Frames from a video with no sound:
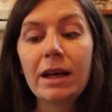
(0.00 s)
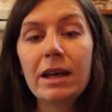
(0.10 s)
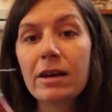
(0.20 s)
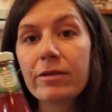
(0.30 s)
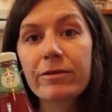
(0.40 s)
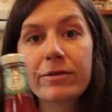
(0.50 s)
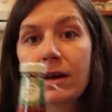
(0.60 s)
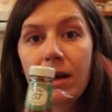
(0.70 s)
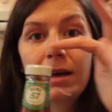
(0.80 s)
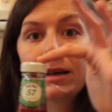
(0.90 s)
if
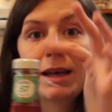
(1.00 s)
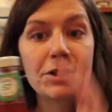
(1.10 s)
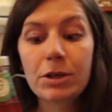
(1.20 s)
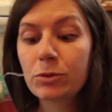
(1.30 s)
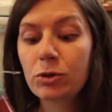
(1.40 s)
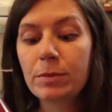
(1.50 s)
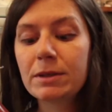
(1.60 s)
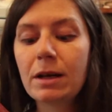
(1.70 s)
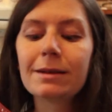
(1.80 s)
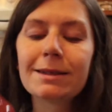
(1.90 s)
ketchup drips
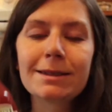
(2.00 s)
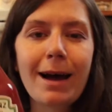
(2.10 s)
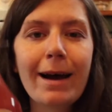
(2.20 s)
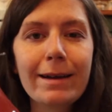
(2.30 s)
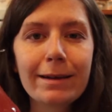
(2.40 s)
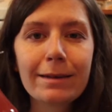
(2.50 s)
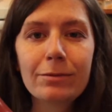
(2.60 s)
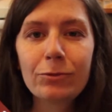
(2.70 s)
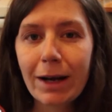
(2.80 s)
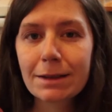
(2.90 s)
down the side and it
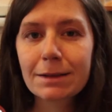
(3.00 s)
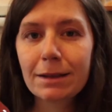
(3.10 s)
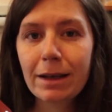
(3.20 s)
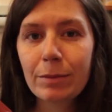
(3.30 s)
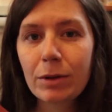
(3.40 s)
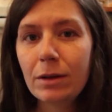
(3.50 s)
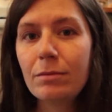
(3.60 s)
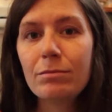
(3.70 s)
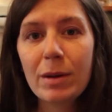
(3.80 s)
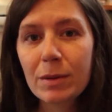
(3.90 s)
wrecks the label,
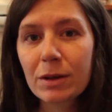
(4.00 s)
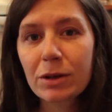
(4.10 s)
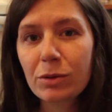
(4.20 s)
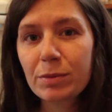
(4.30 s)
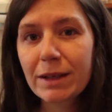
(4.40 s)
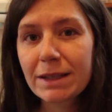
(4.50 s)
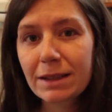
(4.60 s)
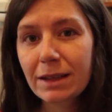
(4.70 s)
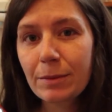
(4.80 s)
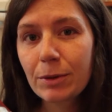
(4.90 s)
maybe they're going to replace the
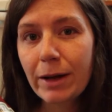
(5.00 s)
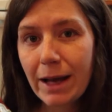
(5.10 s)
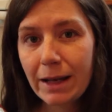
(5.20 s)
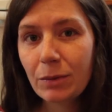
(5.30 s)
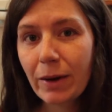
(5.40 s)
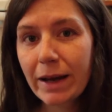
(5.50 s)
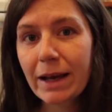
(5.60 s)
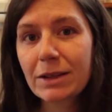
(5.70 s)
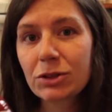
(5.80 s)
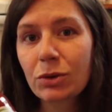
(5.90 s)
label anyway.
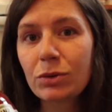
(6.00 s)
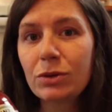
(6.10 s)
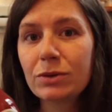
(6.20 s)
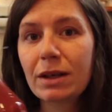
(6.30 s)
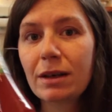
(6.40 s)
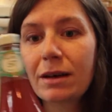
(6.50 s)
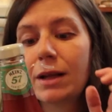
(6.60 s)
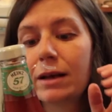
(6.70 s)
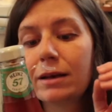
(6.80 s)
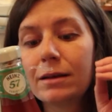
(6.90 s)
And so using
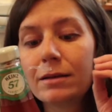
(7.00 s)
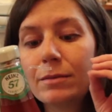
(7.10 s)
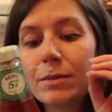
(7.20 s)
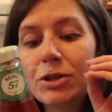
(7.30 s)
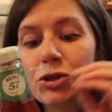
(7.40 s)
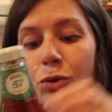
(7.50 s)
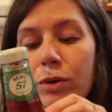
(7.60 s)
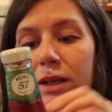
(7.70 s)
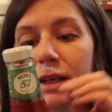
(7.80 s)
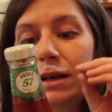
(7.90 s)
like the
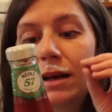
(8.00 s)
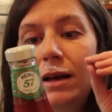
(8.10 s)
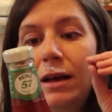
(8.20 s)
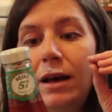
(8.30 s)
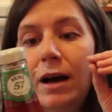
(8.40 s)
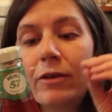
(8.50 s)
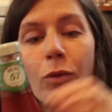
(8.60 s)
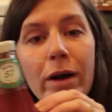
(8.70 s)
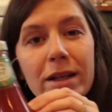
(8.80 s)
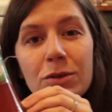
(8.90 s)
majority of
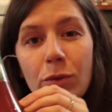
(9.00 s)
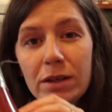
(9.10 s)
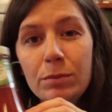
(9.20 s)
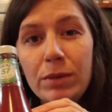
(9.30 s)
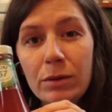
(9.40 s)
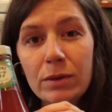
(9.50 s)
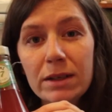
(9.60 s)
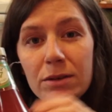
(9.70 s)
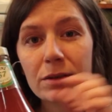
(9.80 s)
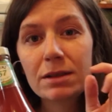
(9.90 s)
what is going to be
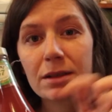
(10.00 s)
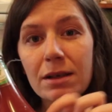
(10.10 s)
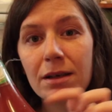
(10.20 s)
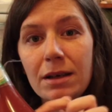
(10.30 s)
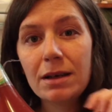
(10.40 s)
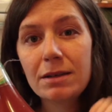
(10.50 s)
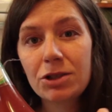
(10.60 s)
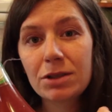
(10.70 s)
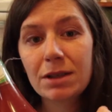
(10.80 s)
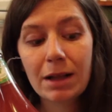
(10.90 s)
reused is
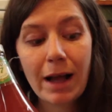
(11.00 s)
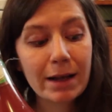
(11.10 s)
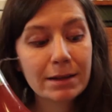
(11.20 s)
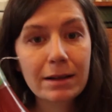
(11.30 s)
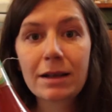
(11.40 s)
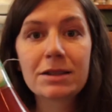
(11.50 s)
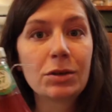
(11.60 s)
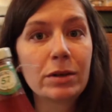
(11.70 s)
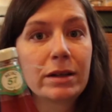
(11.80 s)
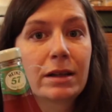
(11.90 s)
just the glass, and that's the
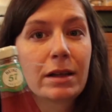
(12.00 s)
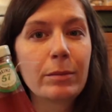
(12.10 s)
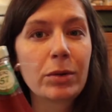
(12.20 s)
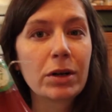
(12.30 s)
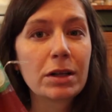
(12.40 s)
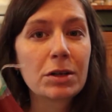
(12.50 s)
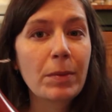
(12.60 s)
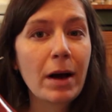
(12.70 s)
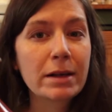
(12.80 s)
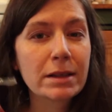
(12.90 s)
only thing that I'm putting a
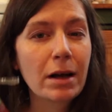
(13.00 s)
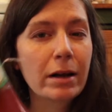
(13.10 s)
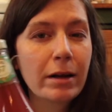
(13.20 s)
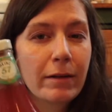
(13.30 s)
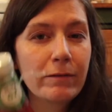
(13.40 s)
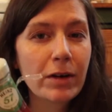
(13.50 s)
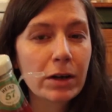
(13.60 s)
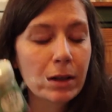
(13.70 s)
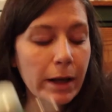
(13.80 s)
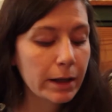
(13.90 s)
deposit on,
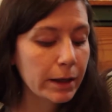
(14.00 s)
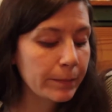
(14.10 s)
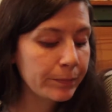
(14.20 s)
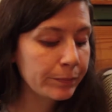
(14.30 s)
very likely.